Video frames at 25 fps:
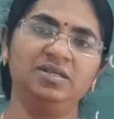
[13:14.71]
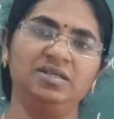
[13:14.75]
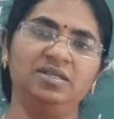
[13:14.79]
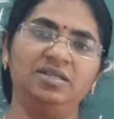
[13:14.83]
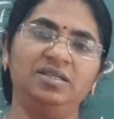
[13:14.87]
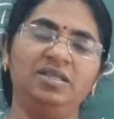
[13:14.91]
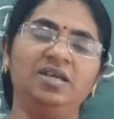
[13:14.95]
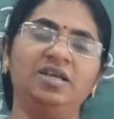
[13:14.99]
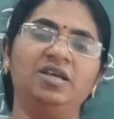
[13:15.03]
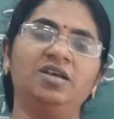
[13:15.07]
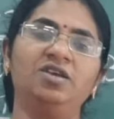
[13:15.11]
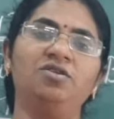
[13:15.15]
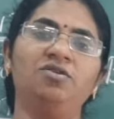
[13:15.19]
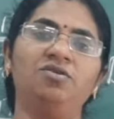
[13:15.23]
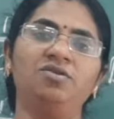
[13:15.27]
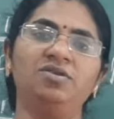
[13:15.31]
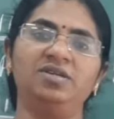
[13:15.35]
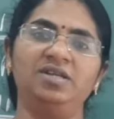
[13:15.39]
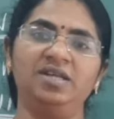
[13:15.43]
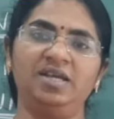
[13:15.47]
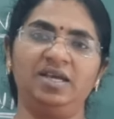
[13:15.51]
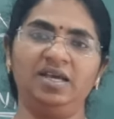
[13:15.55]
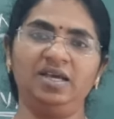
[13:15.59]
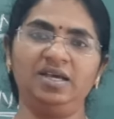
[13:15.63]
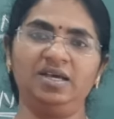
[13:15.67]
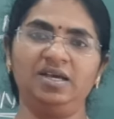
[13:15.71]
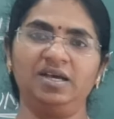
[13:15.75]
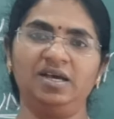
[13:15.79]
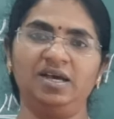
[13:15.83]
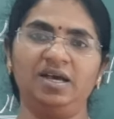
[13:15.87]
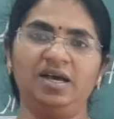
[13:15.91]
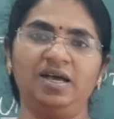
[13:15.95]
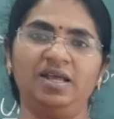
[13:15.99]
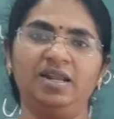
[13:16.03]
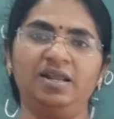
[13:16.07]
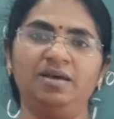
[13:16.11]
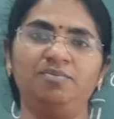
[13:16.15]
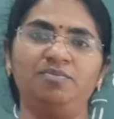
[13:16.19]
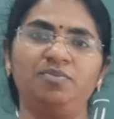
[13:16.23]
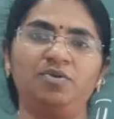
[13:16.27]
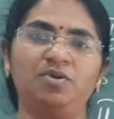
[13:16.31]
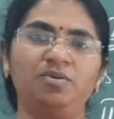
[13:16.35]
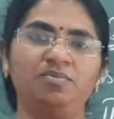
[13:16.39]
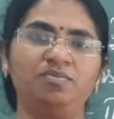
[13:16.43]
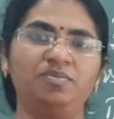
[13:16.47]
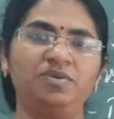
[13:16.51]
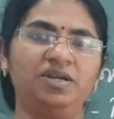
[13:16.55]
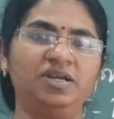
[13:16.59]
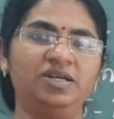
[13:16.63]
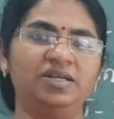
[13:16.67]
they cannot take an
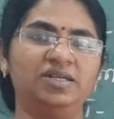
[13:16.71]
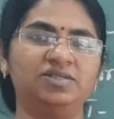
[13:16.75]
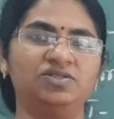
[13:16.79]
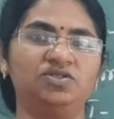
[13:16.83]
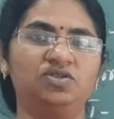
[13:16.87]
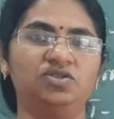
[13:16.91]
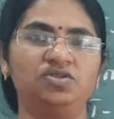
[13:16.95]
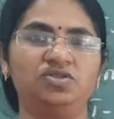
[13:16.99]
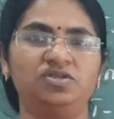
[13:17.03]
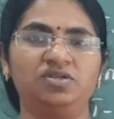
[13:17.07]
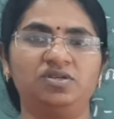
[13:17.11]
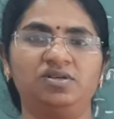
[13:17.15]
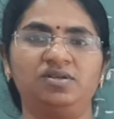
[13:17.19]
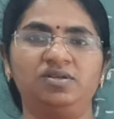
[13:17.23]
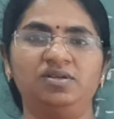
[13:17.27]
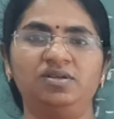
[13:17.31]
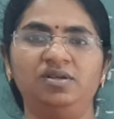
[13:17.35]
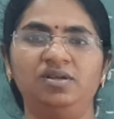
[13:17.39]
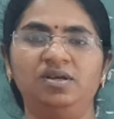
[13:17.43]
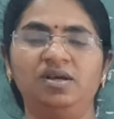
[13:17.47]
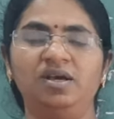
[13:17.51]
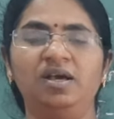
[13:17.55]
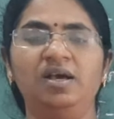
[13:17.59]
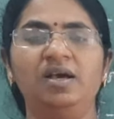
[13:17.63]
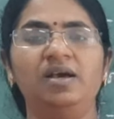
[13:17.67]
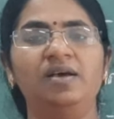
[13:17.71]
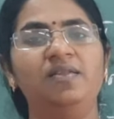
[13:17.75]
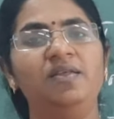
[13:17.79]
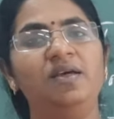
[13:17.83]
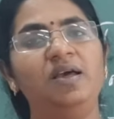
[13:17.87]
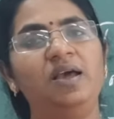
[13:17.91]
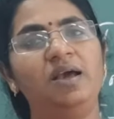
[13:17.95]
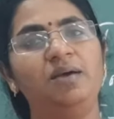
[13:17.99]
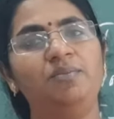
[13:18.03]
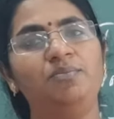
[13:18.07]
appropriate decision at an